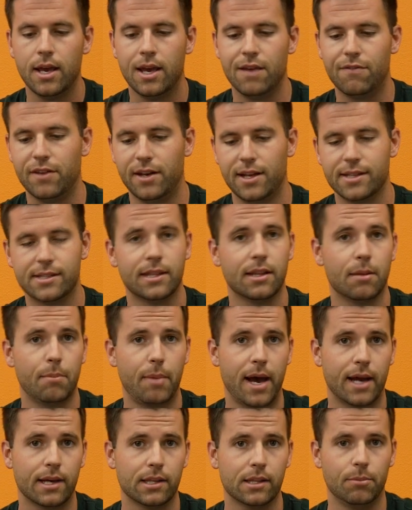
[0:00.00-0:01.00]
If it is on the
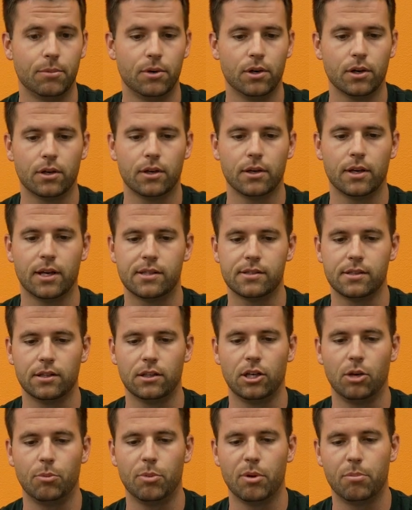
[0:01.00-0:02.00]
back of the book, it's a
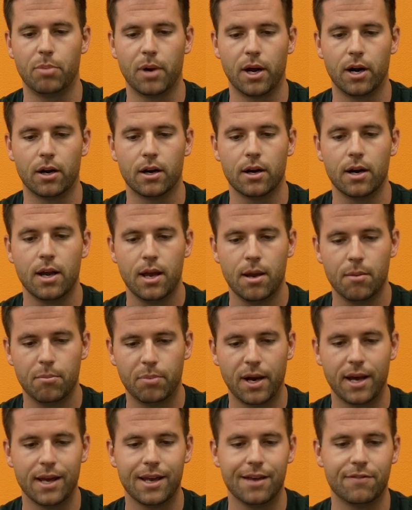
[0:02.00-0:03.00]
little bit better,
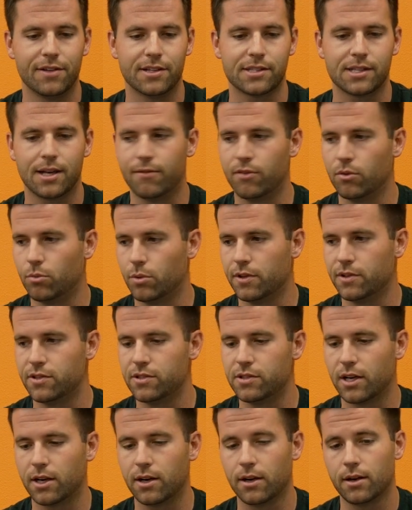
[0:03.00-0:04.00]
but if it's covered with a
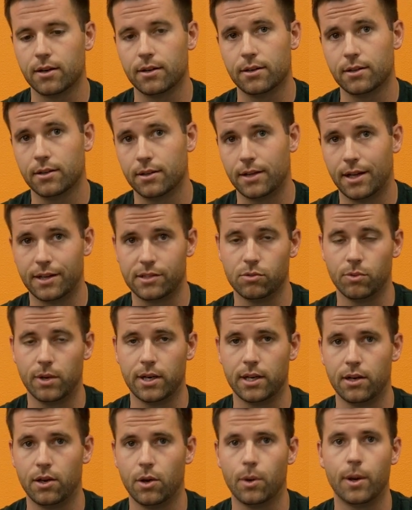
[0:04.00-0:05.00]
sticker, that's a way
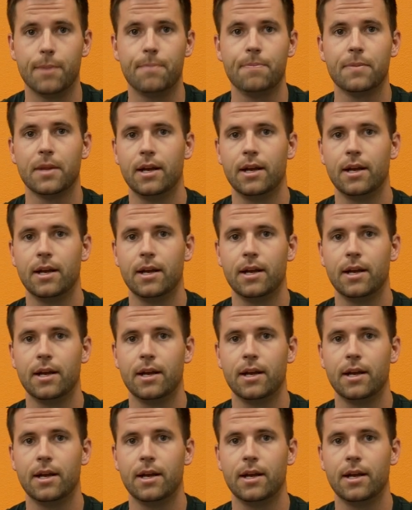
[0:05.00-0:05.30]
to do it.